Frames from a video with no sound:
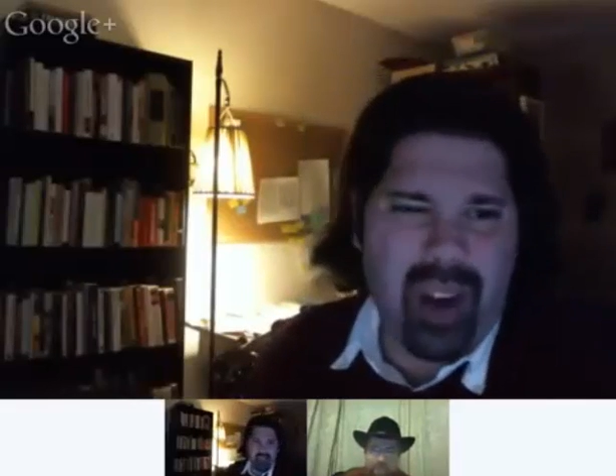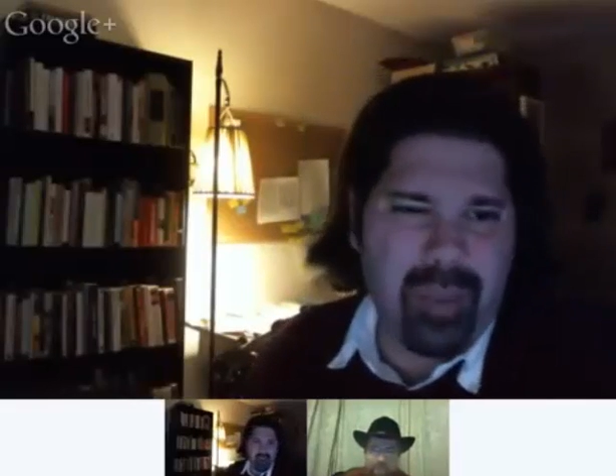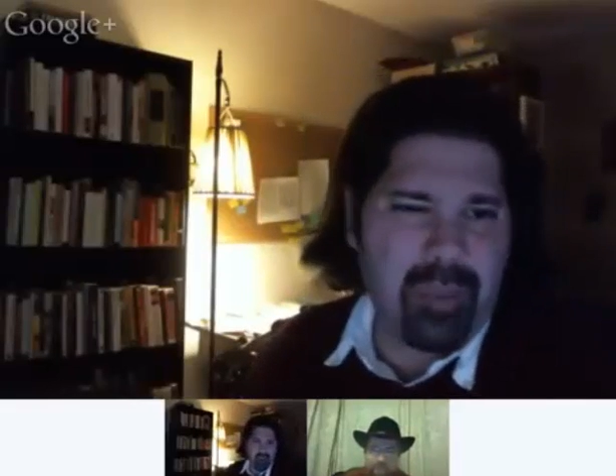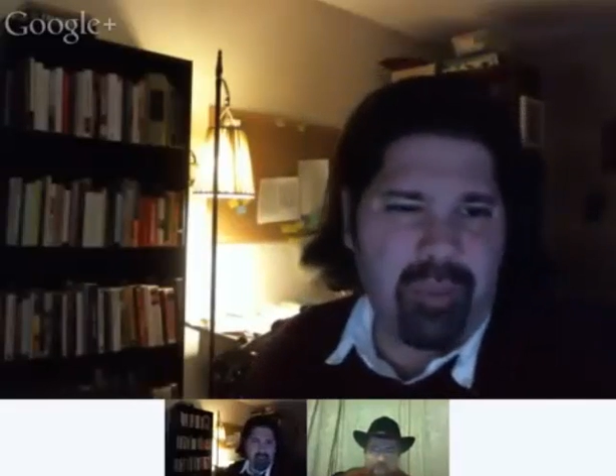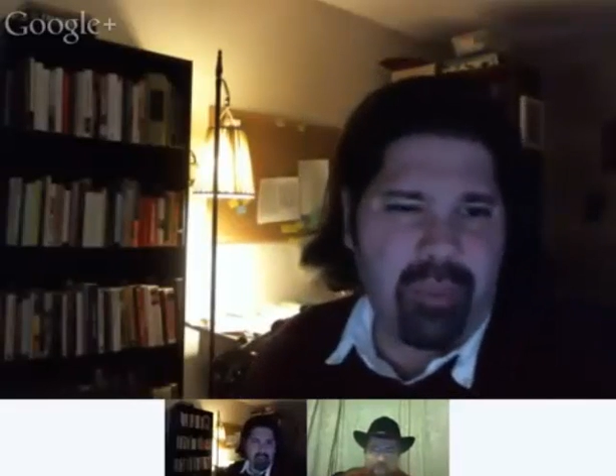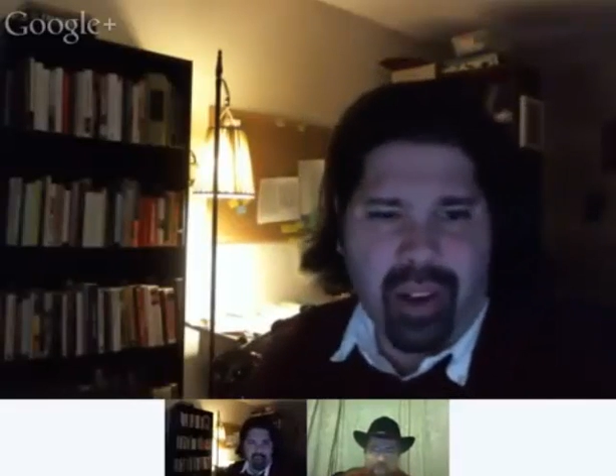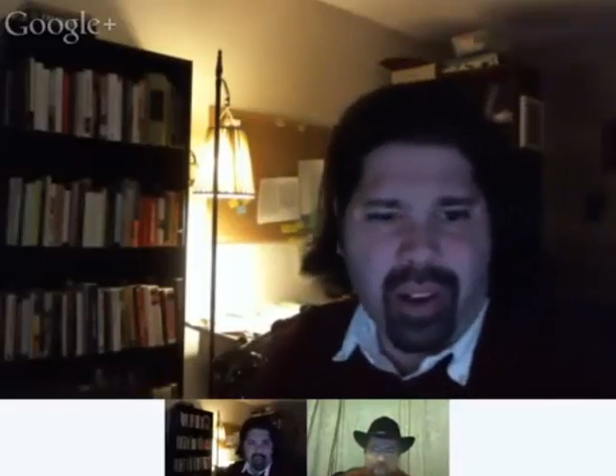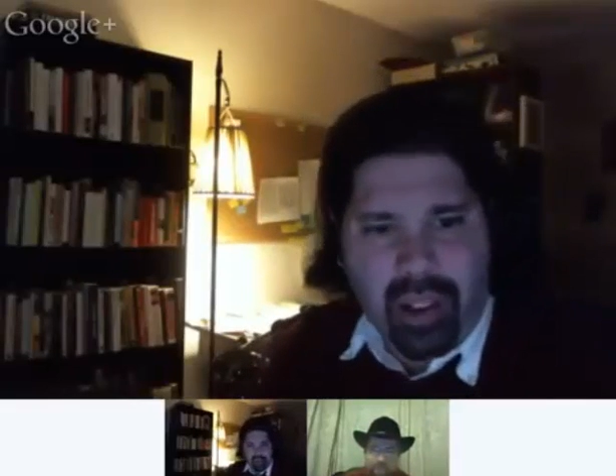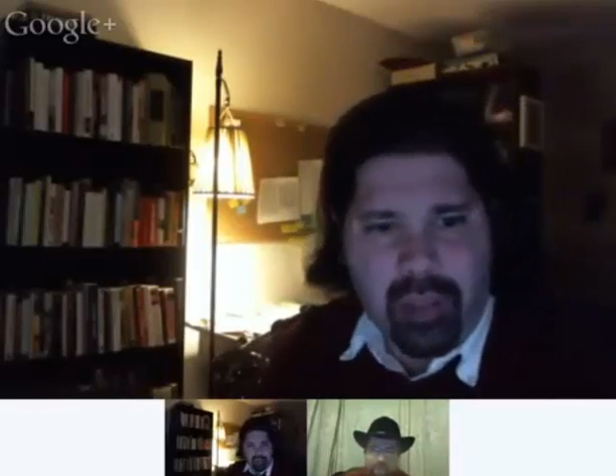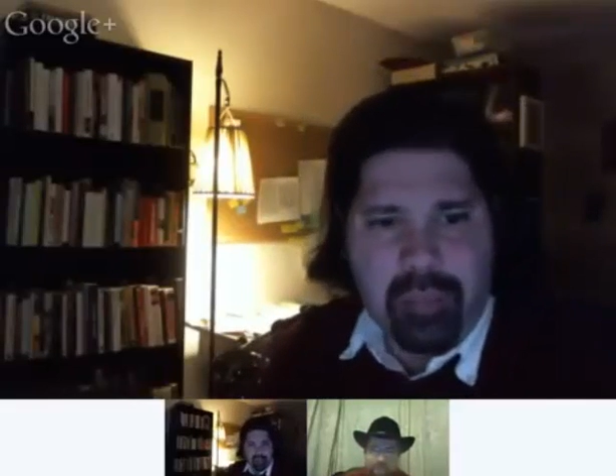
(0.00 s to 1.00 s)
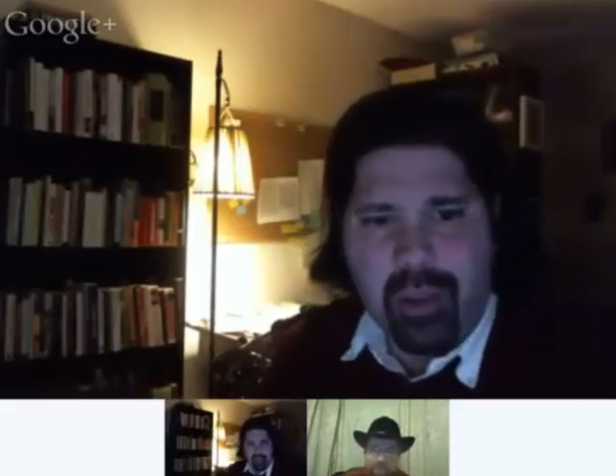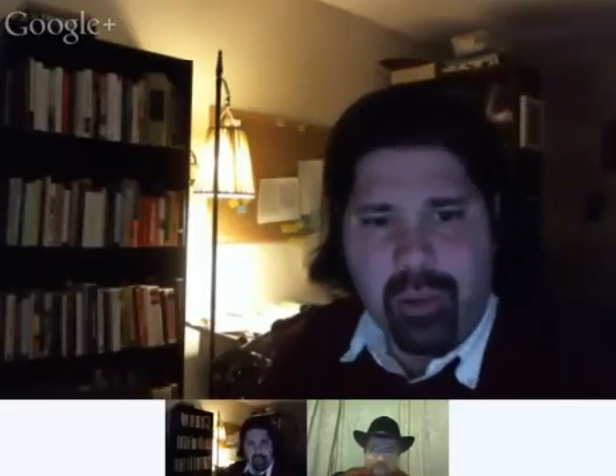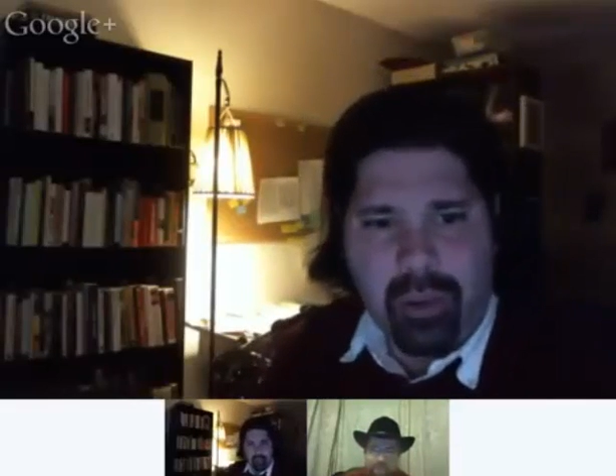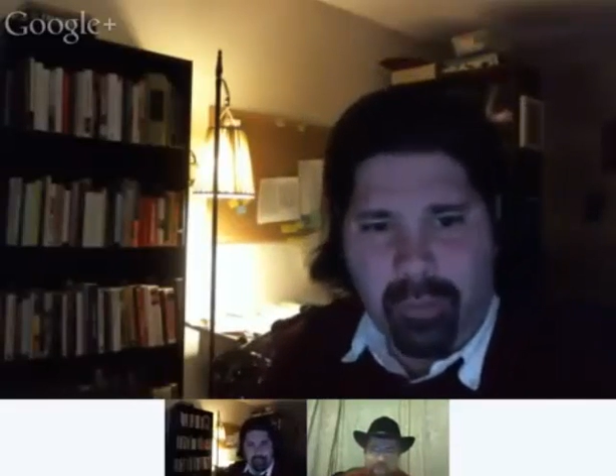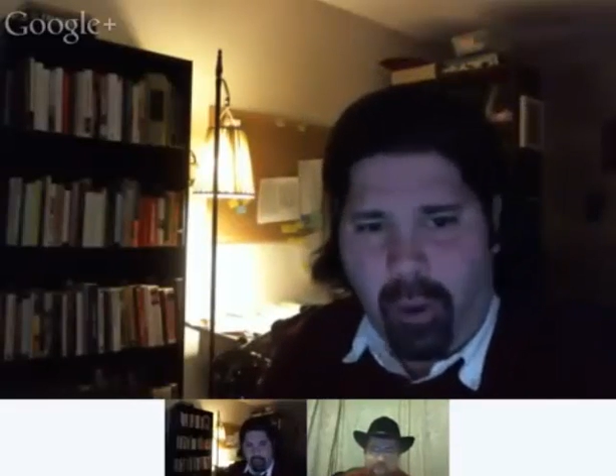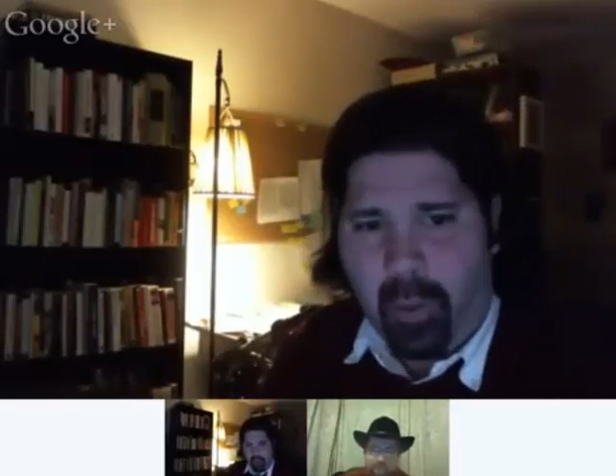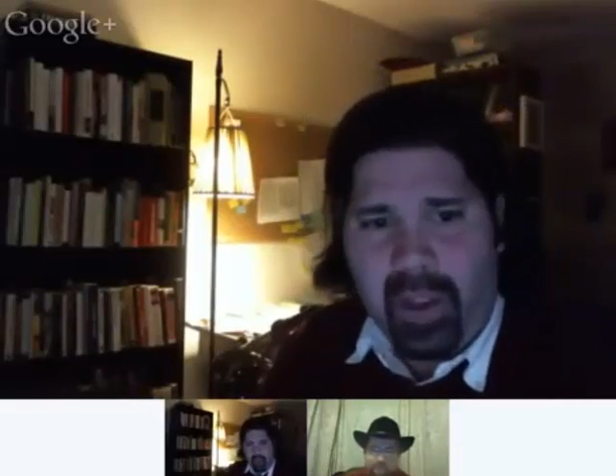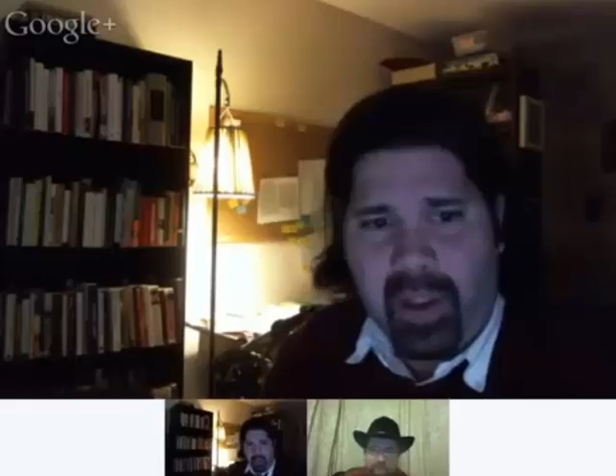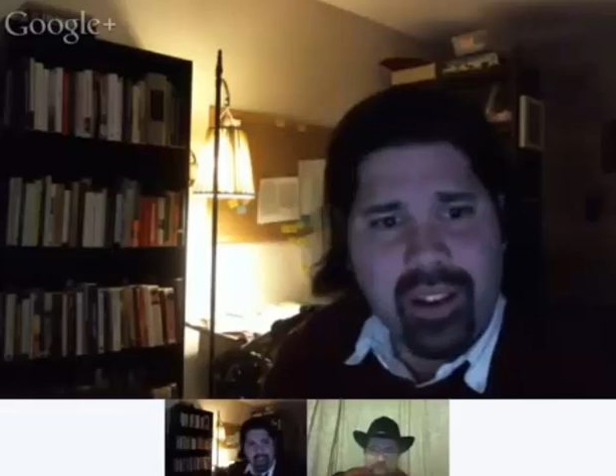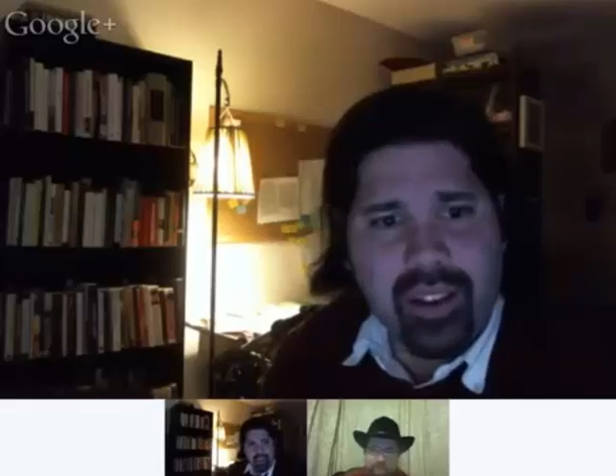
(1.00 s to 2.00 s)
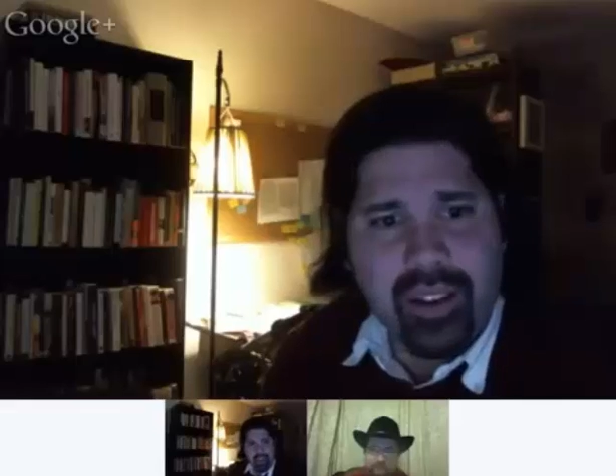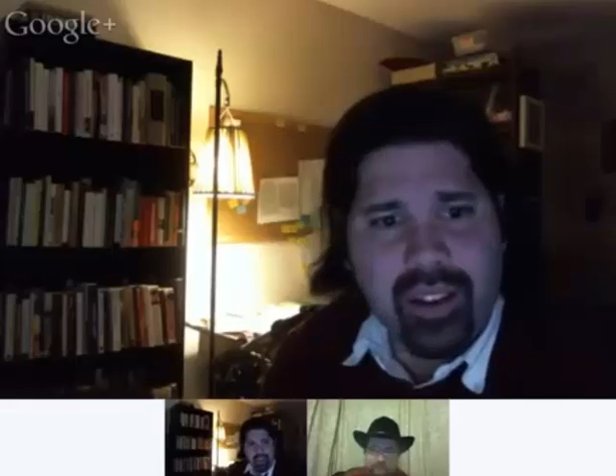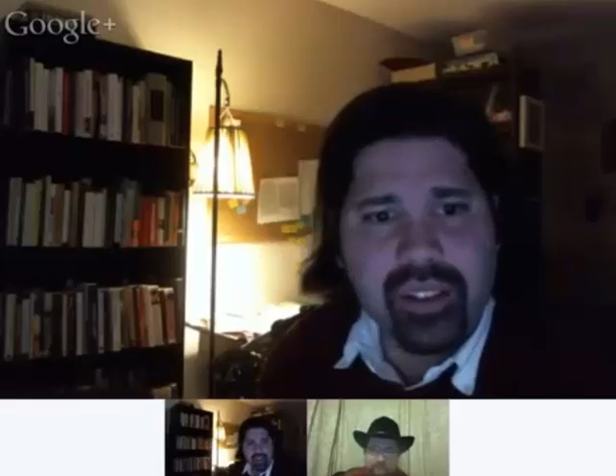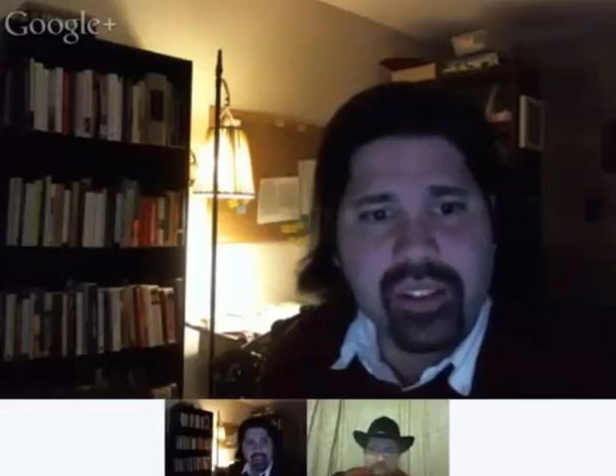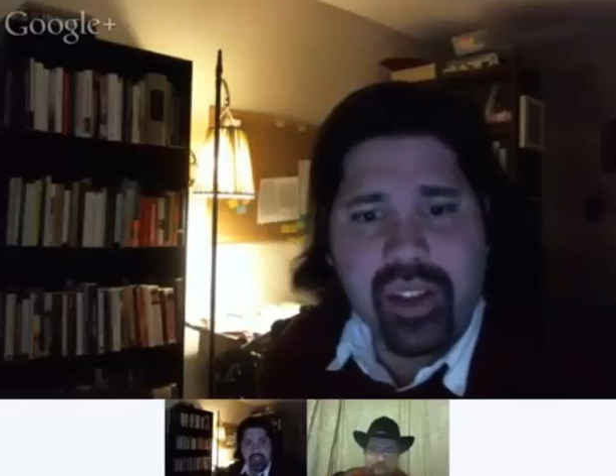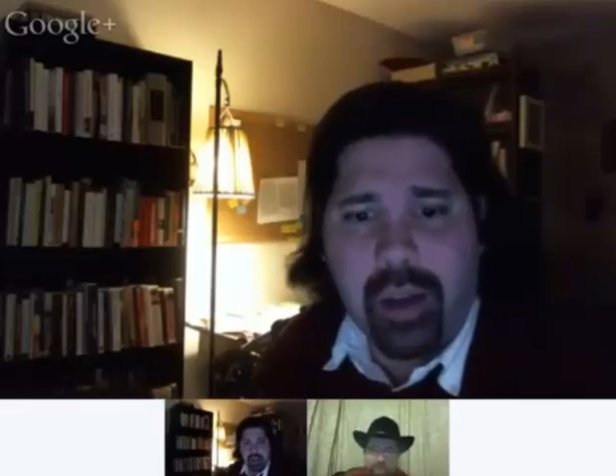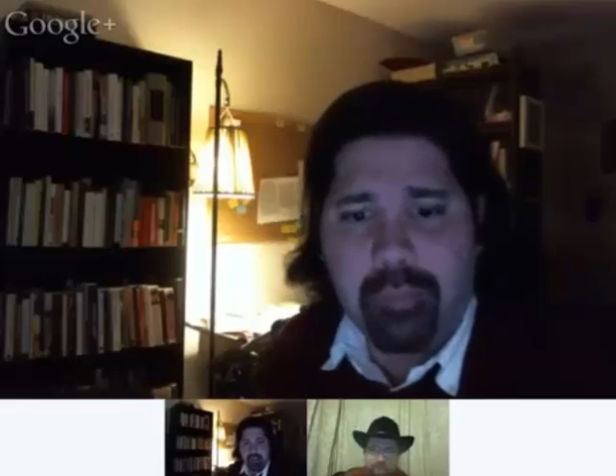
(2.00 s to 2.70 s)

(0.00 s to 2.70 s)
probably bring Lemieux or Farley into this,